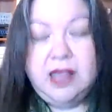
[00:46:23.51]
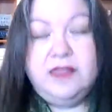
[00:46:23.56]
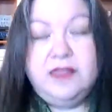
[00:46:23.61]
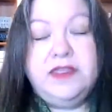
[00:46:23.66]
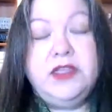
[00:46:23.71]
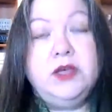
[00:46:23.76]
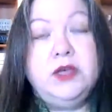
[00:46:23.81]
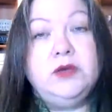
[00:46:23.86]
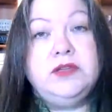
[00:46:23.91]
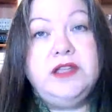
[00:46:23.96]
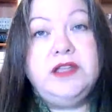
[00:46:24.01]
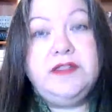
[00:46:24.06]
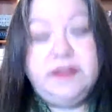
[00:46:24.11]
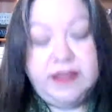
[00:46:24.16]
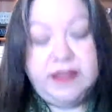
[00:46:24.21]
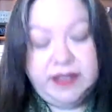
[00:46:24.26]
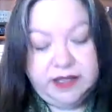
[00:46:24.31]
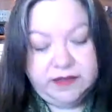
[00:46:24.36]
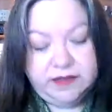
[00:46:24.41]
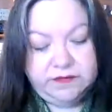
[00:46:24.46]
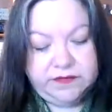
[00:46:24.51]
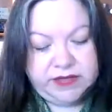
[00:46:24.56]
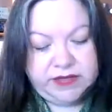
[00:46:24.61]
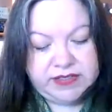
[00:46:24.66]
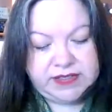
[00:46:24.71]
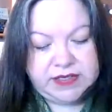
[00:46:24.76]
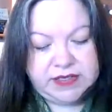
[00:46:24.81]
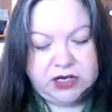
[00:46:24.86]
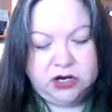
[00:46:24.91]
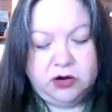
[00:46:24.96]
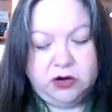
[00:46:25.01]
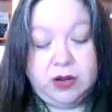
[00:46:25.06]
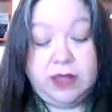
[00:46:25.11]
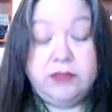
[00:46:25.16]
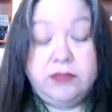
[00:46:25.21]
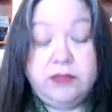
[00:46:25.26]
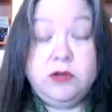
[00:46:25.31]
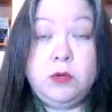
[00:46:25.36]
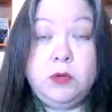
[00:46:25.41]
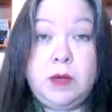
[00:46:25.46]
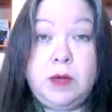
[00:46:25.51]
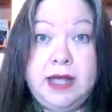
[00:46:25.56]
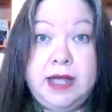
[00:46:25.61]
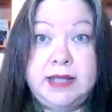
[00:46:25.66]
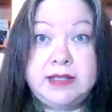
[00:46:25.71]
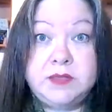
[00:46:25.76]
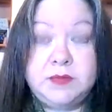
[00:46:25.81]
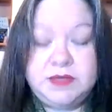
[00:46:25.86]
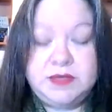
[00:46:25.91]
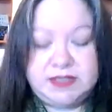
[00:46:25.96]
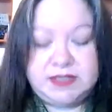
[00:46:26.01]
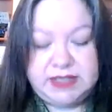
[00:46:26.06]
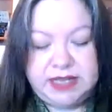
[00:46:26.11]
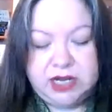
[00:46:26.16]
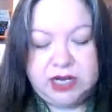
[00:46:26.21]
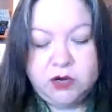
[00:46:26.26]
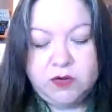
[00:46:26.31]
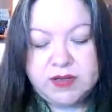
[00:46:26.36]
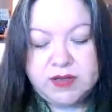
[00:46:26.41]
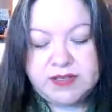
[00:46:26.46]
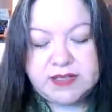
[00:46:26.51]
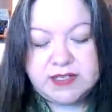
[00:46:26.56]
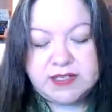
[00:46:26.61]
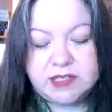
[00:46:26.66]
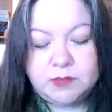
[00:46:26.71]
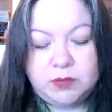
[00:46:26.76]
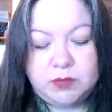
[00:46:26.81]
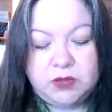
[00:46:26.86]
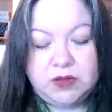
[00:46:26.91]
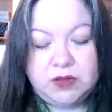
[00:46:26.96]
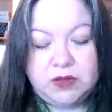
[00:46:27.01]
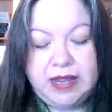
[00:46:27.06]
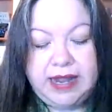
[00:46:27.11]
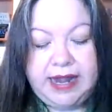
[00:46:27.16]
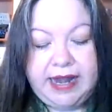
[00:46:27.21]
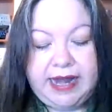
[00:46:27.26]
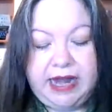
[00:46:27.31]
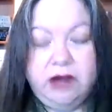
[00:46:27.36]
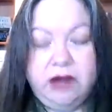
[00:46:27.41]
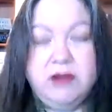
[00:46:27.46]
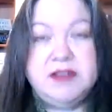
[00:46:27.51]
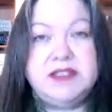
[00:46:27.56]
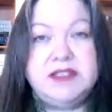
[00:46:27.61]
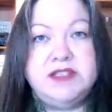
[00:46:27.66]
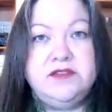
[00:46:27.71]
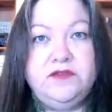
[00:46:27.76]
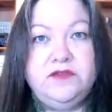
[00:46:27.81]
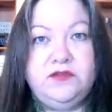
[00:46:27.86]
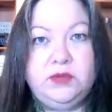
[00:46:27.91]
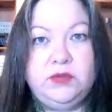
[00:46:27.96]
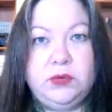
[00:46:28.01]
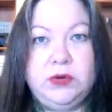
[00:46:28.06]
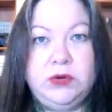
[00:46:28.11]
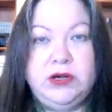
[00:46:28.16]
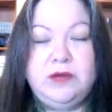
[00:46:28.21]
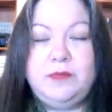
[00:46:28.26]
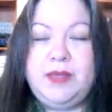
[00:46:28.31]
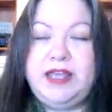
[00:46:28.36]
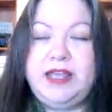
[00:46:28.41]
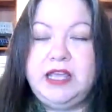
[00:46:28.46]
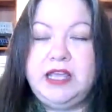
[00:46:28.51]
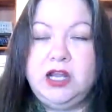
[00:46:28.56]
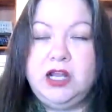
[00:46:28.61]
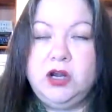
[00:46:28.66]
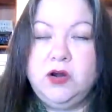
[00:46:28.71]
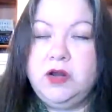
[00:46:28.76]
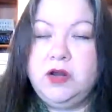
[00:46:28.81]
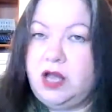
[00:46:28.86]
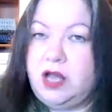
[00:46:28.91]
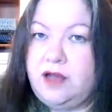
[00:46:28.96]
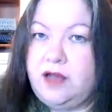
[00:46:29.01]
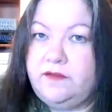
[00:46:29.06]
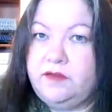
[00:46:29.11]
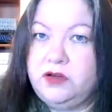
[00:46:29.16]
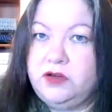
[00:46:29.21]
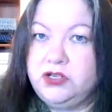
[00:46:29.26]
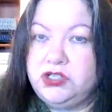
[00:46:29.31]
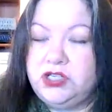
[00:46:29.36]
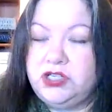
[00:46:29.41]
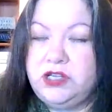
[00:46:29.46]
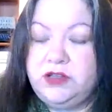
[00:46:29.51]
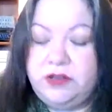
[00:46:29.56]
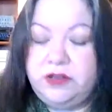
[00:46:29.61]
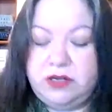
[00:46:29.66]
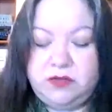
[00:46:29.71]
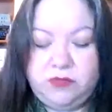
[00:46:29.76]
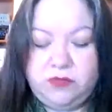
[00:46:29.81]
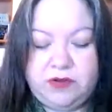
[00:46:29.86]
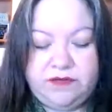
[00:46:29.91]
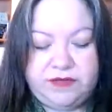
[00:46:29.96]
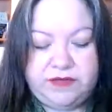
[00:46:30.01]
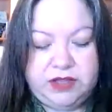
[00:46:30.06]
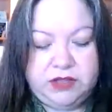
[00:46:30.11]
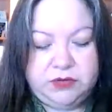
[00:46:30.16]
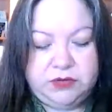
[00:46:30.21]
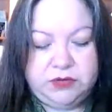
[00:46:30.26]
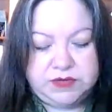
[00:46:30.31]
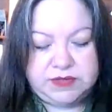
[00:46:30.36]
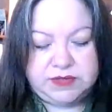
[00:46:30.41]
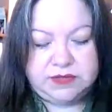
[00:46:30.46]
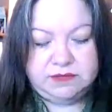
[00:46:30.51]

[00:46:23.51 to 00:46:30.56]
The only thing convincing her otherwise was the irresistible Harrison Ford making her an offer she couldn't refuse.